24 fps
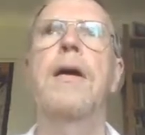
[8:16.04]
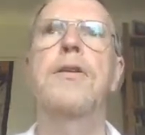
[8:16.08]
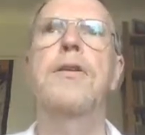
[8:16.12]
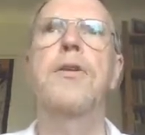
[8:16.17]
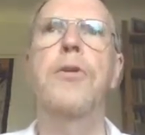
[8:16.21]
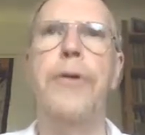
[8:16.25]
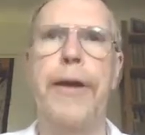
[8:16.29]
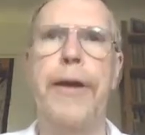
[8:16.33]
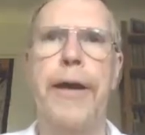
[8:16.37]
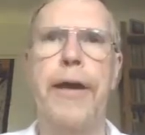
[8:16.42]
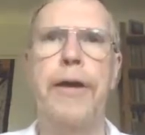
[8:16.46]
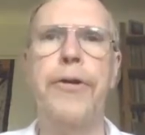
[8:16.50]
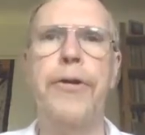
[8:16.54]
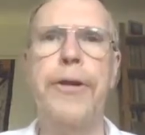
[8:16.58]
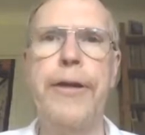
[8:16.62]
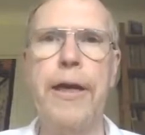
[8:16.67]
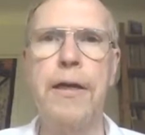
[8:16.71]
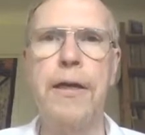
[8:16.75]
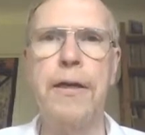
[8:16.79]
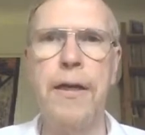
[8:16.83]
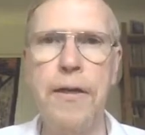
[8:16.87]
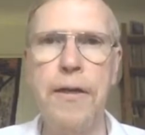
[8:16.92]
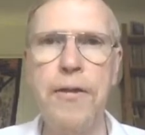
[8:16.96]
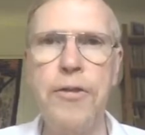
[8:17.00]
euro
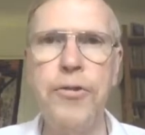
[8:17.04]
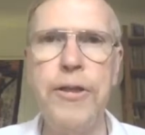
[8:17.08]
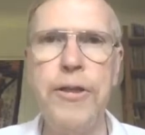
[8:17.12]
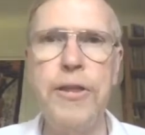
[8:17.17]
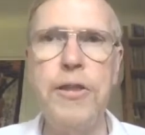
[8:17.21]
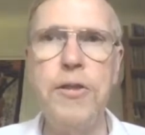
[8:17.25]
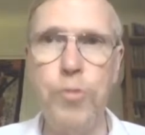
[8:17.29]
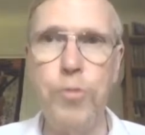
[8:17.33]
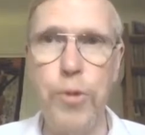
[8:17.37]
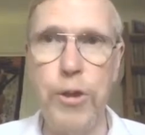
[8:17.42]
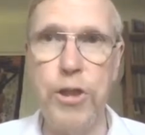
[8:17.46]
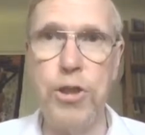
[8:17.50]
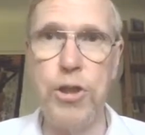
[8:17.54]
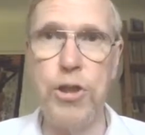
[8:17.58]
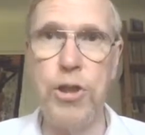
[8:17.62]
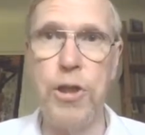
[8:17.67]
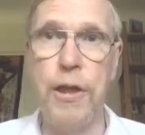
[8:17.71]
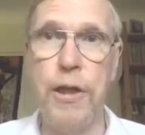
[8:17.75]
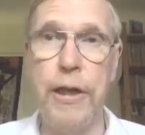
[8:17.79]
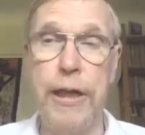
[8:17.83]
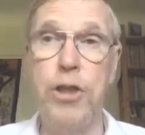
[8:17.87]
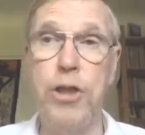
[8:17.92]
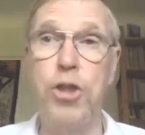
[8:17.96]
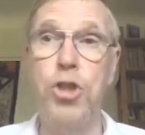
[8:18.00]
area countries which
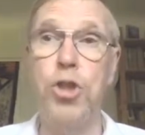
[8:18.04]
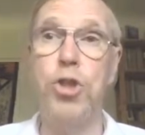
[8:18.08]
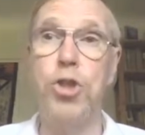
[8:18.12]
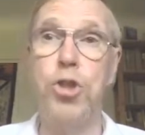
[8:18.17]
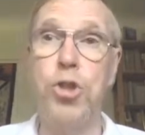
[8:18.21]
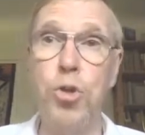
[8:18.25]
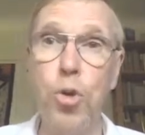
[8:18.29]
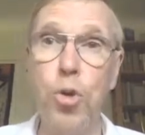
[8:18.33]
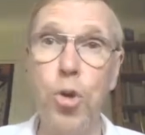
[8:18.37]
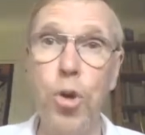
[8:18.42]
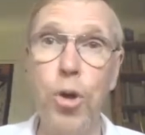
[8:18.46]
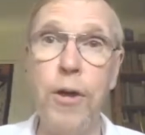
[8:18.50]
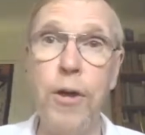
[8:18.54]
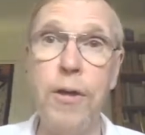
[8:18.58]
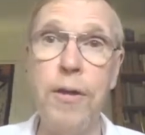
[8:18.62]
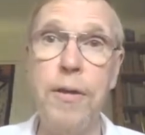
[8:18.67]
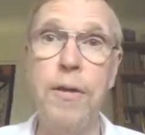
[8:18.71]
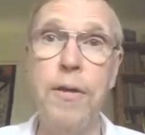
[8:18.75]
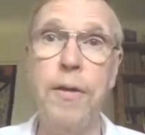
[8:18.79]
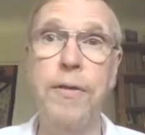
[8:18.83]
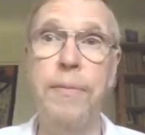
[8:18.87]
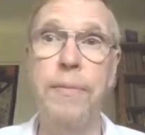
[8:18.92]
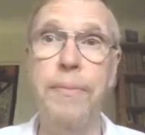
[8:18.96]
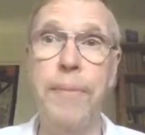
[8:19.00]
insure
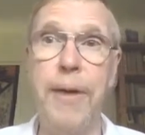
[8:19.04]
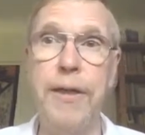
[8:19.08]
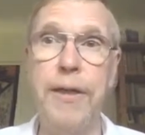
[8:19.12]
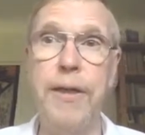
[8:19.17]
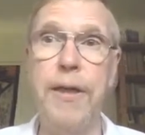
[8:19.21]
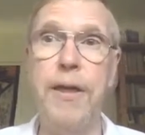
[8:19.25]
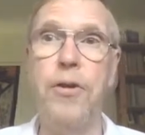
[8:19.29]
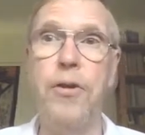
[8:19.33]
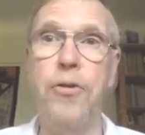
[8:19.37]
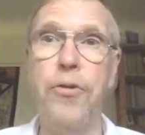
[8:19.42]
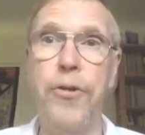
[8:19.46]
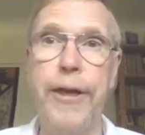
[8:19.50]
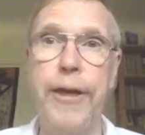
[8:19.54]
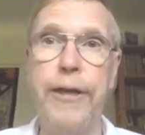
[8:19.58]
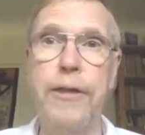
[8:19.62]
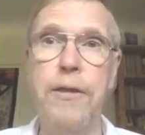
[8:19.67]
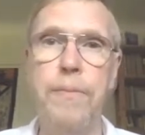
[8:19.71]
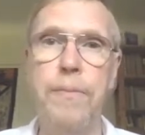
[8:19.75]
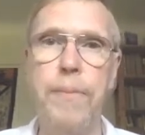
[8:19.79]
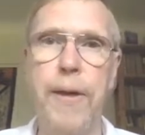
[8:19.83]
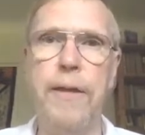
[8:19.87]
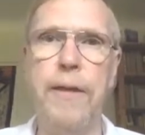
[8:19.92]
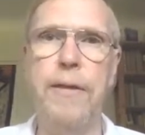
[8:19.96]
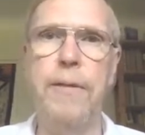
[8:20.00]
the money
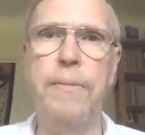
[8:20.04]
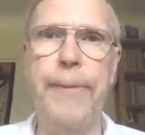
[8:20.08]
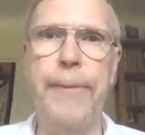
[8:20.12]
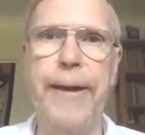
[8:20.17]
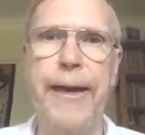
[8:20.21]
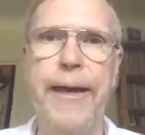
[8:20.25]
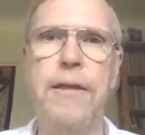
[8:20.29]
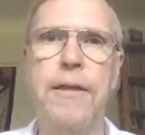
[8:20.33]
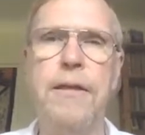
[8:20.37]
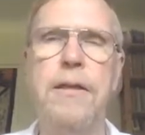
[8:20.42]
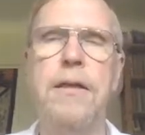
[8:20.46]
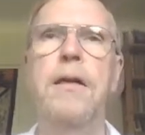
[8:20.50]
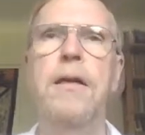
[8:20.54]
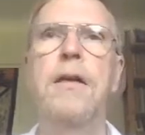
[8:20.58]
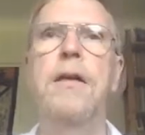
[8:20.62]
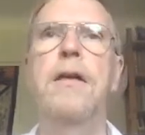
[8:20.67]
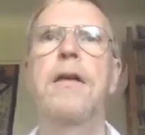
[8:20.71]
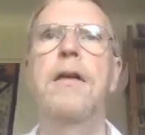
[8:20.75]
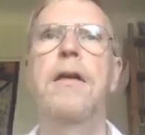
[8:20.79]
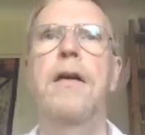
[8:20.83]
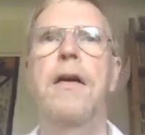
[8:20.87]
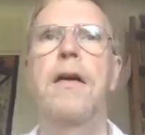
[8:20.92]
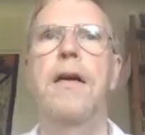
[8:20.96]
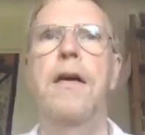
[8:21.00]
created by the bank
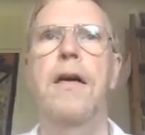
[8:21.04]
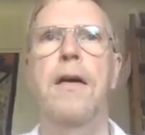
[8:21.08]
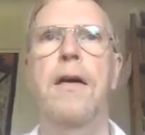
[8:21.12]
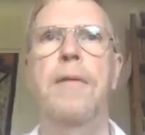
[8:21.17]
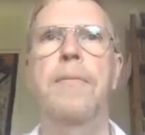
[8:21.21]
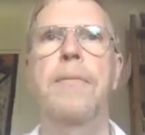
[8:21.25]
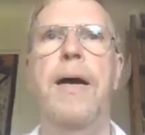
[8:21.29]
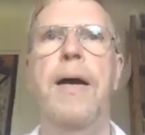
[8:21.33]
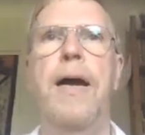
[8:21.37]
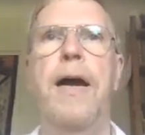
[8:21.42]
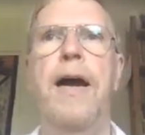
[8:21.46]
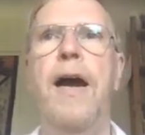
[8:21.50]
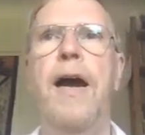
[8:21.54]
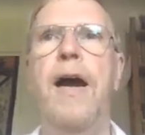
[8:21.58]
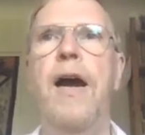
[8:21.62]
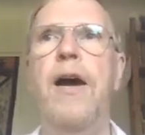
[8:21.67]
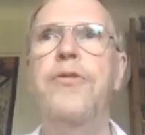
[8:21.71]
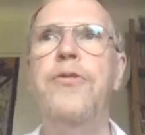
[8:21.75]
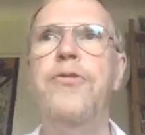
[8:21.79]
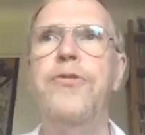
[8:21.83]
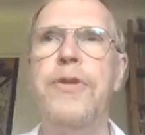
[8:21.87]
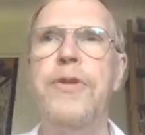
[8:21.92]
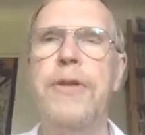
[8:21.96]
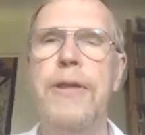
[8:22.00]

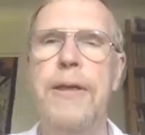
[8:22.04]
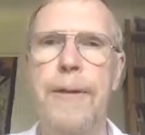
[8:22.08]
have